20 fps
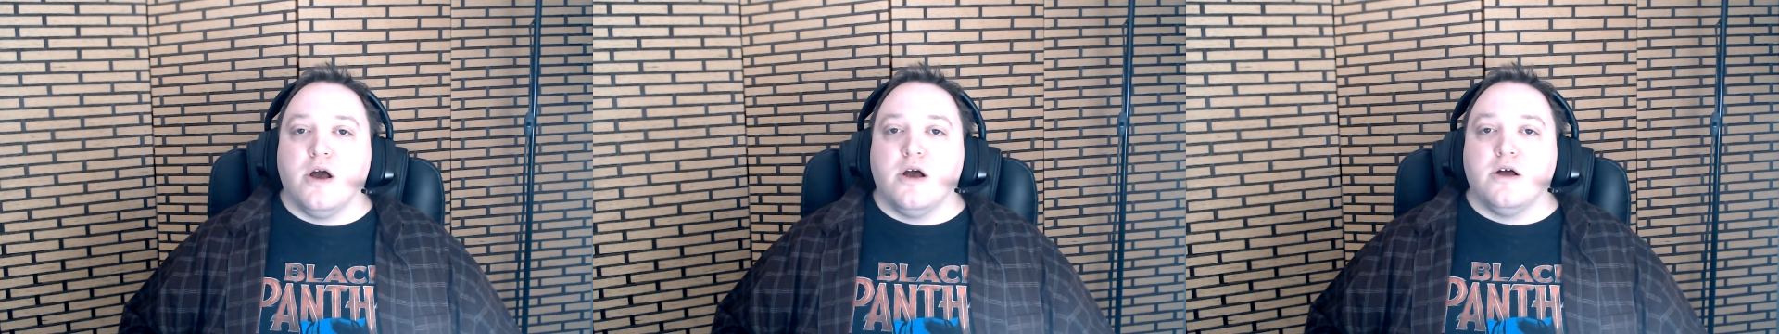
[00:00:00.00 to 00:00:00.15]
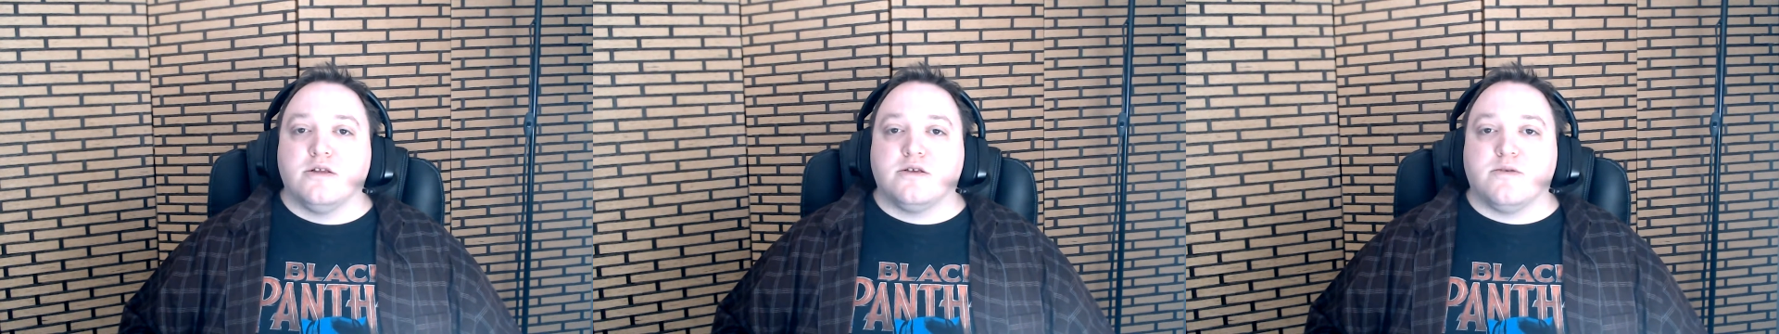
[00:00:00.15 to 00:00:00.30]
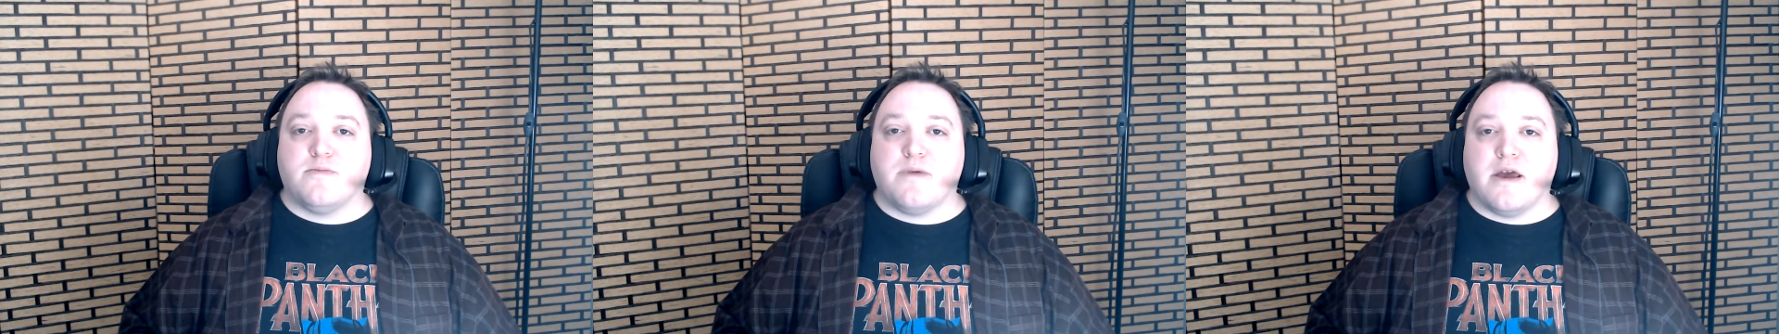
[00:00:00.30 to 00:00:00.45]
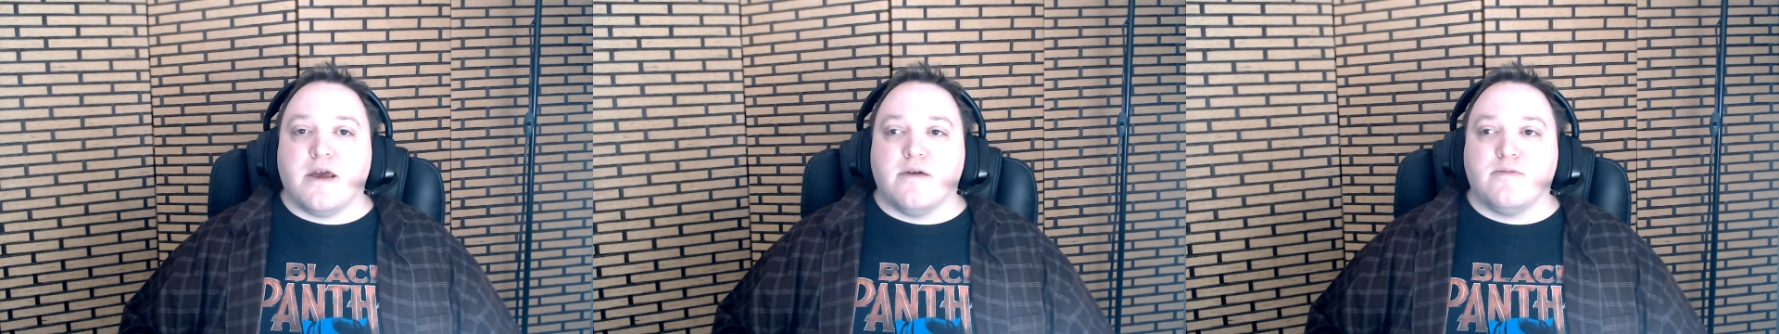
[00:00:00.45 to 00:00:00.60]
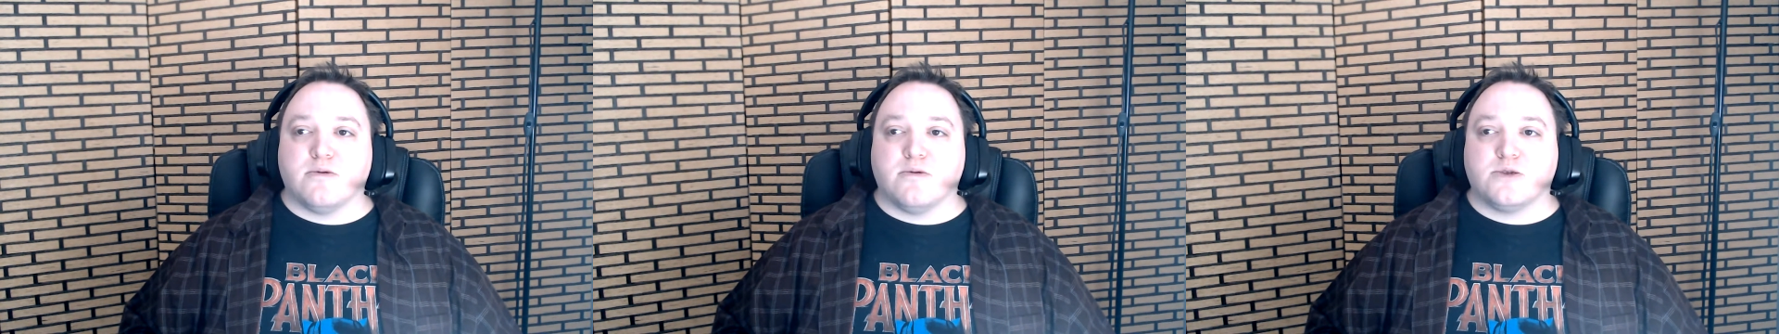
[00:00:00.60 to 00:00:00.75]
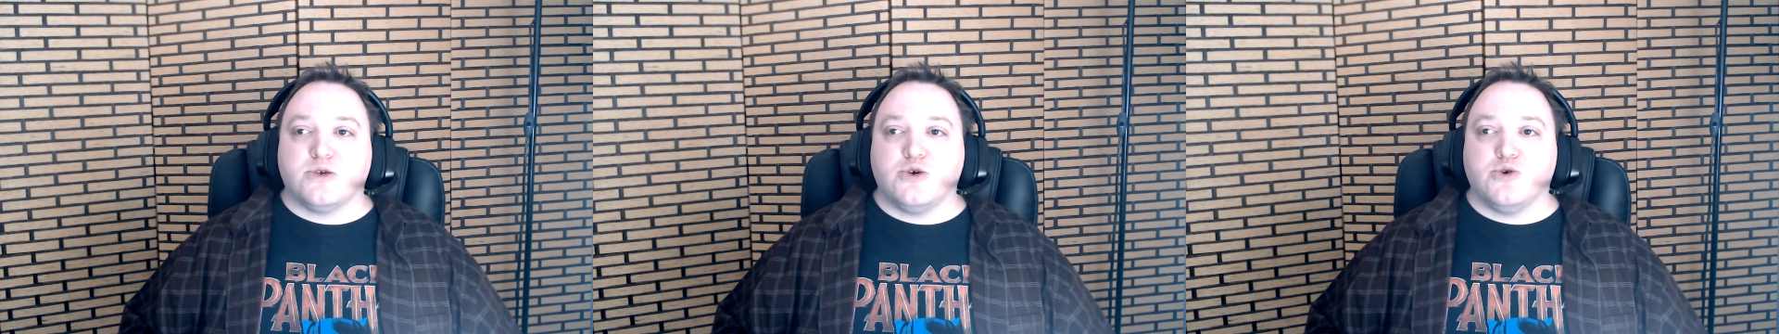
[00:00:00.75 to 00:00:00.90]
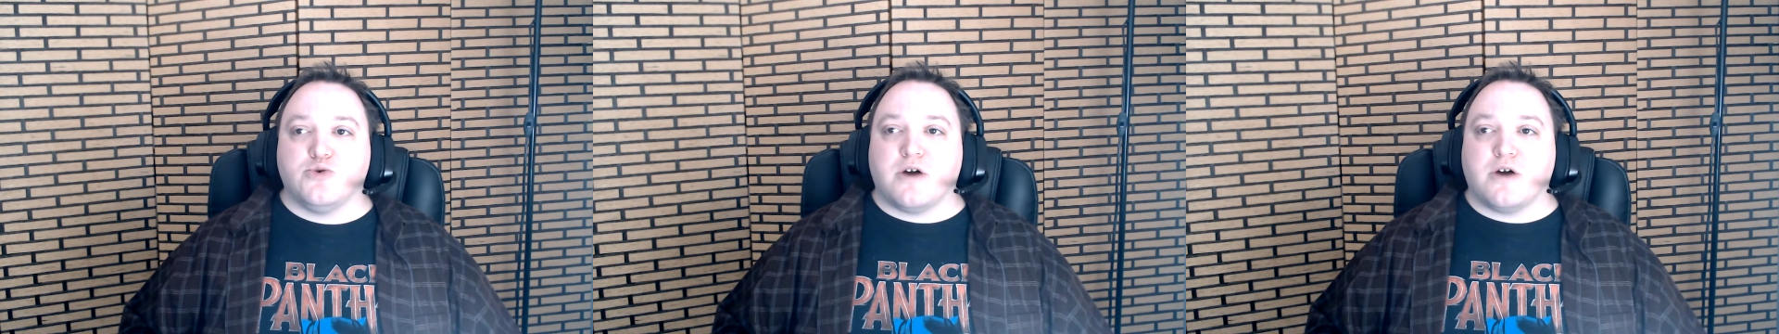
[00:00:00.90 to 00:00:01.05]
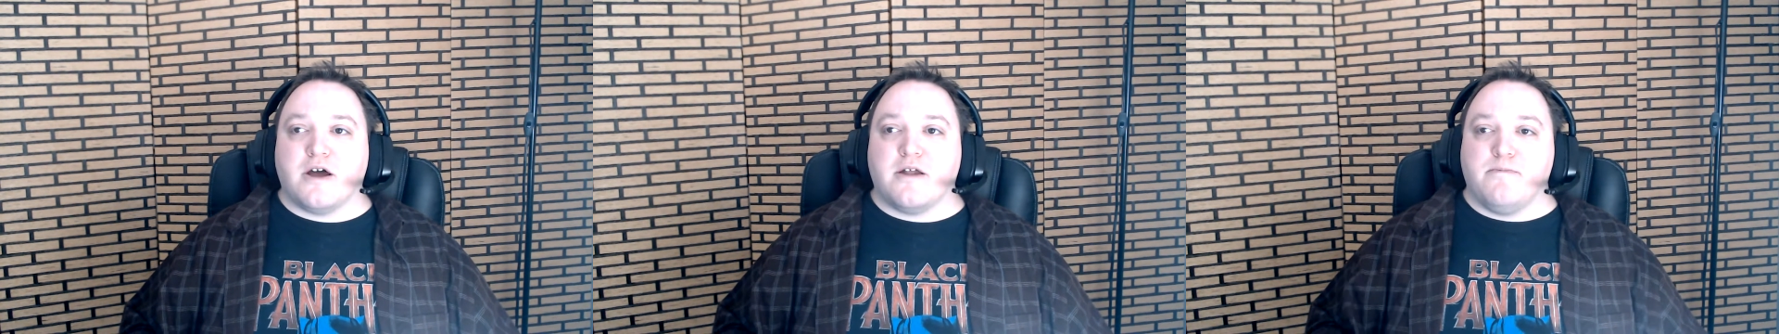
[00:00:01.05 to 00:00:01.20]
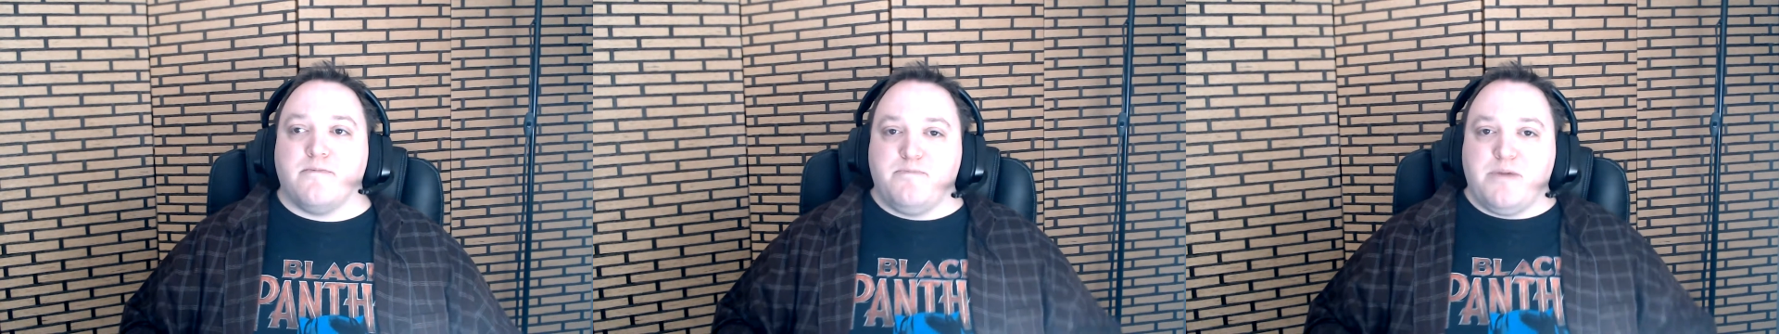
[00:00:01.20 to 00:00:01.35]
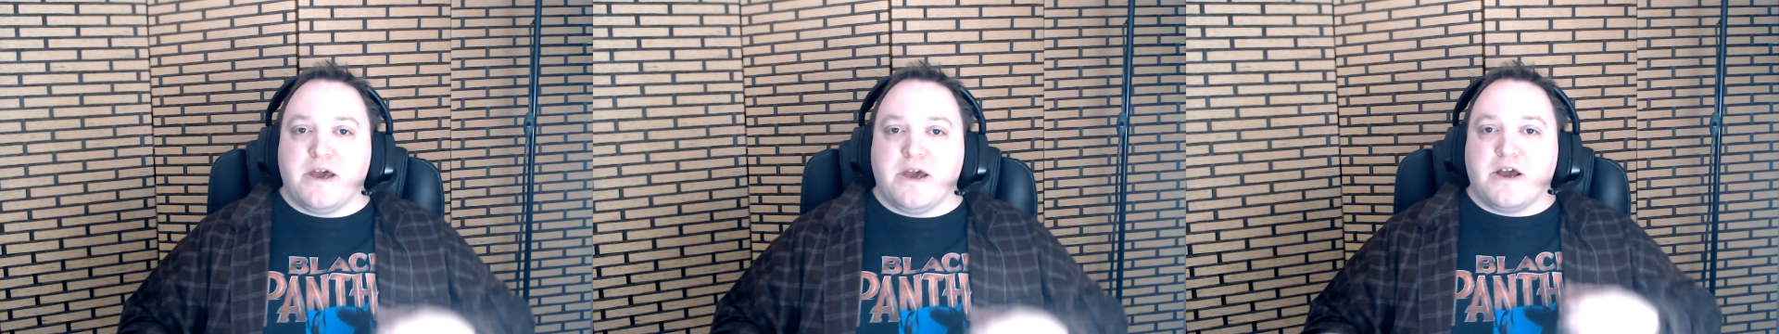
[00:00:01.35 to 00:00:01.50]
to be able to kind
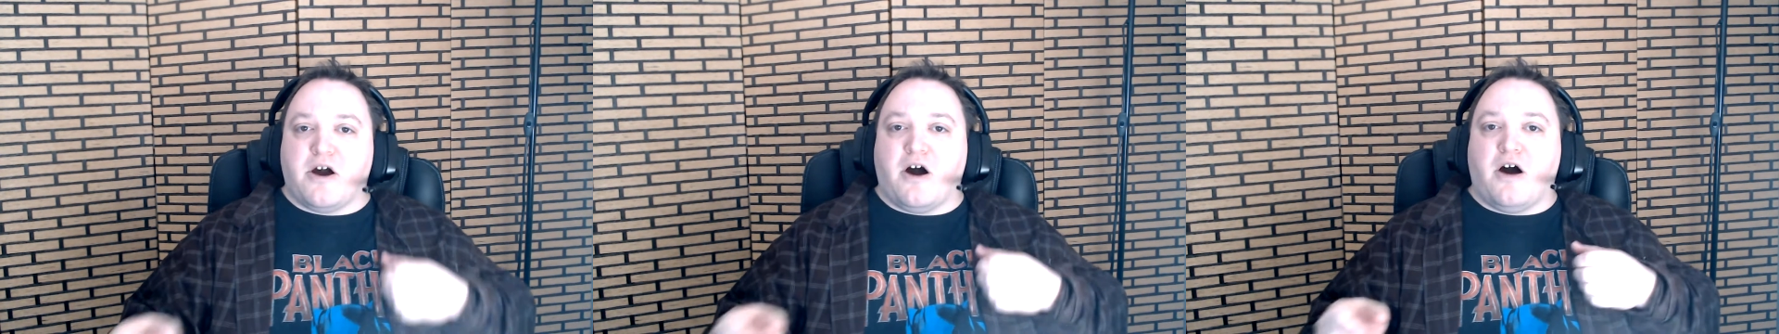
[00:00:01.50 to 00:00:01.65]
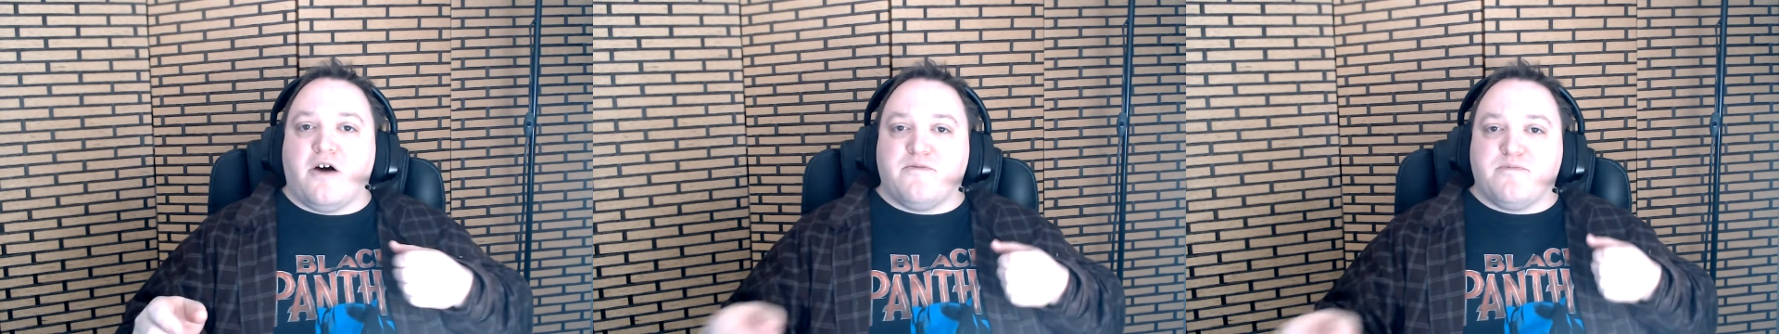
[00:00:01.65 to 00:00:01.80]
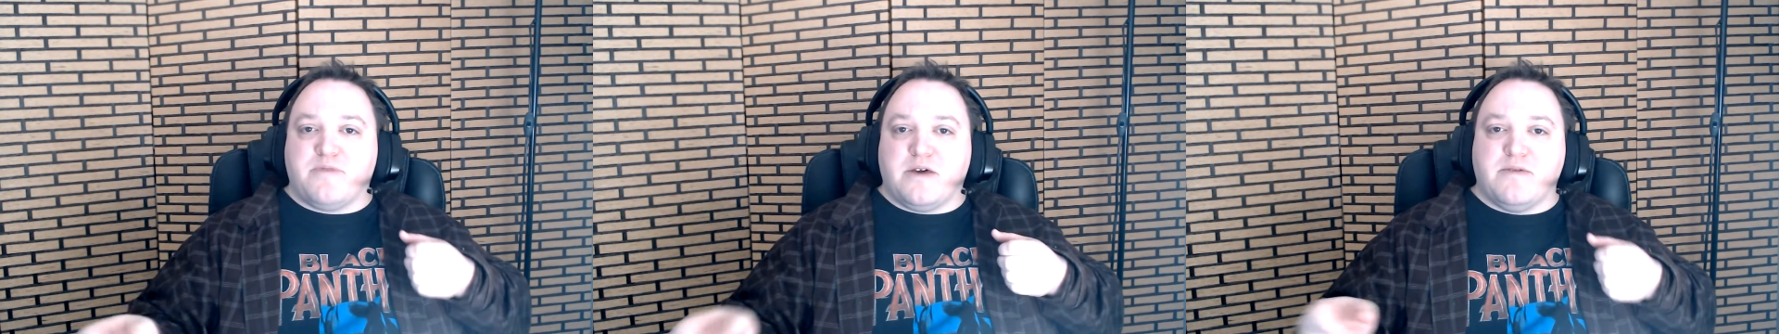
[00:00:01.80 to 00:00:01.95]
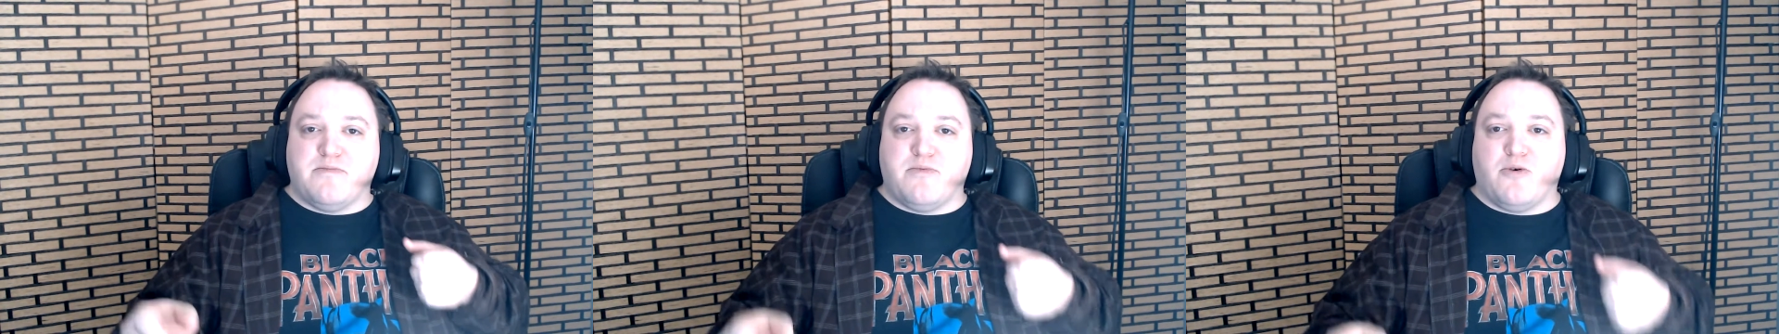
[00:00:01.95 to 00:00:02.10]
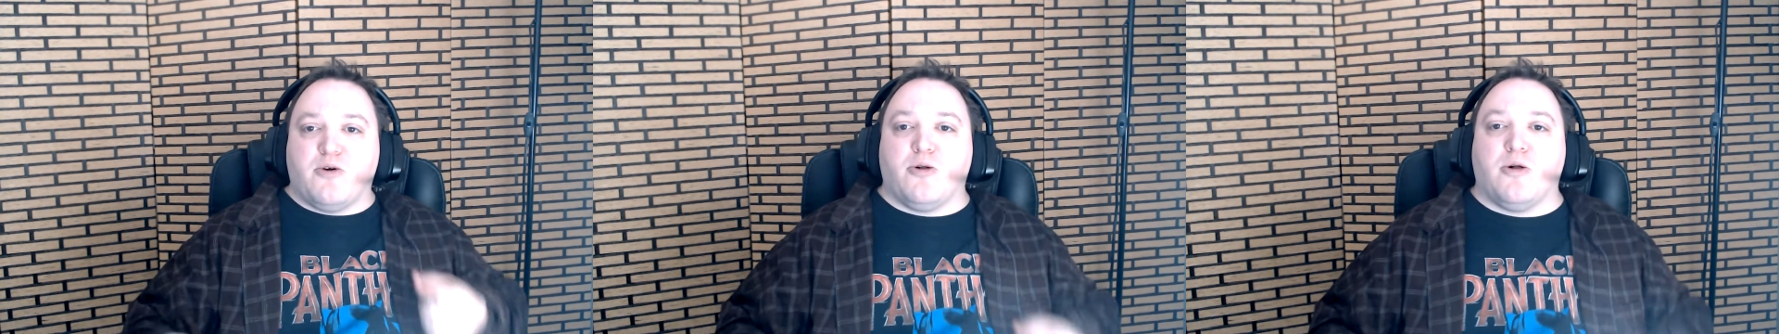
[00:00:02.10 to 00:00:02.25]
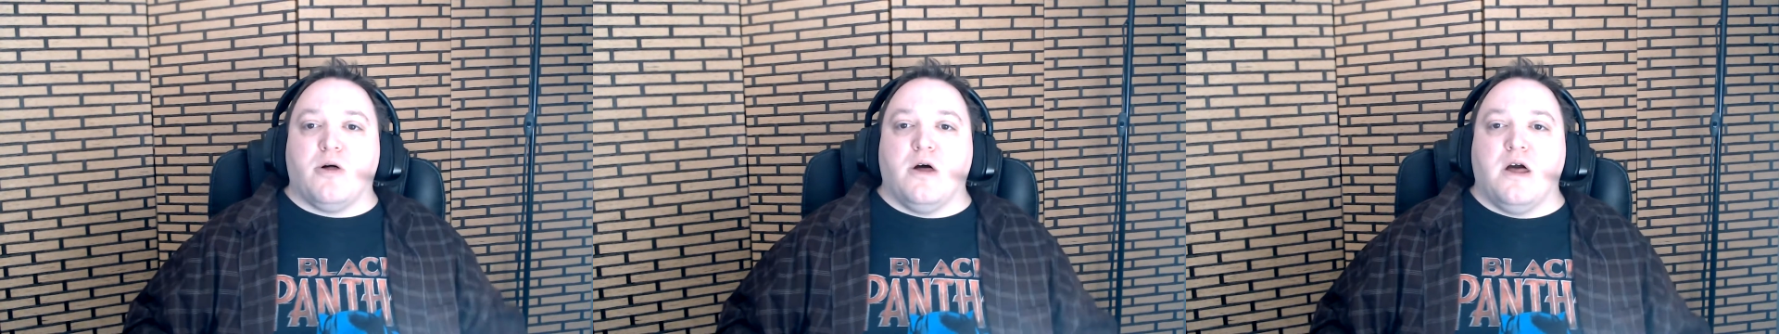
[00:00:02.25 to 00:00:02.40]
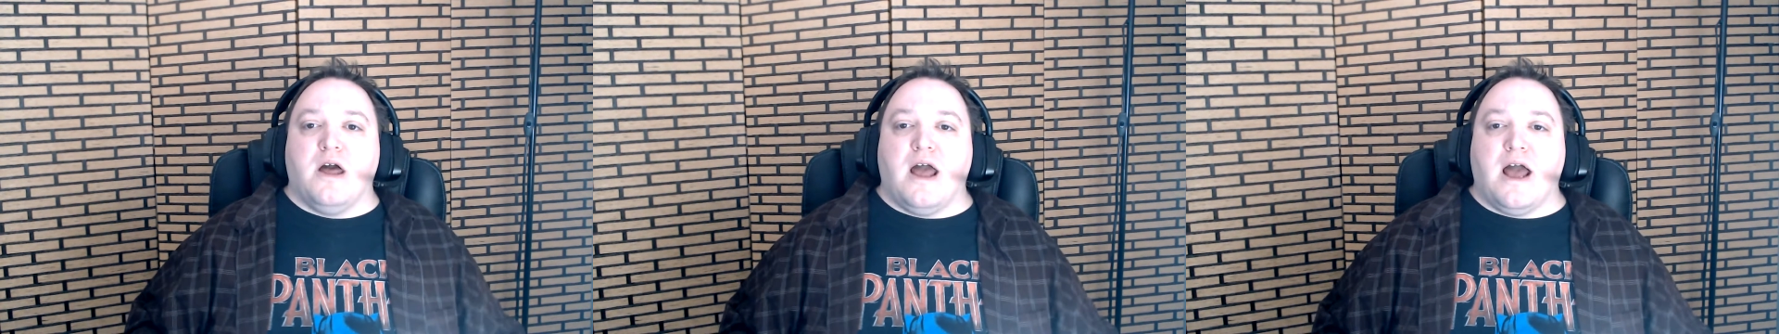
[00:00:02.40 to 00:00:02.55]
of pick off people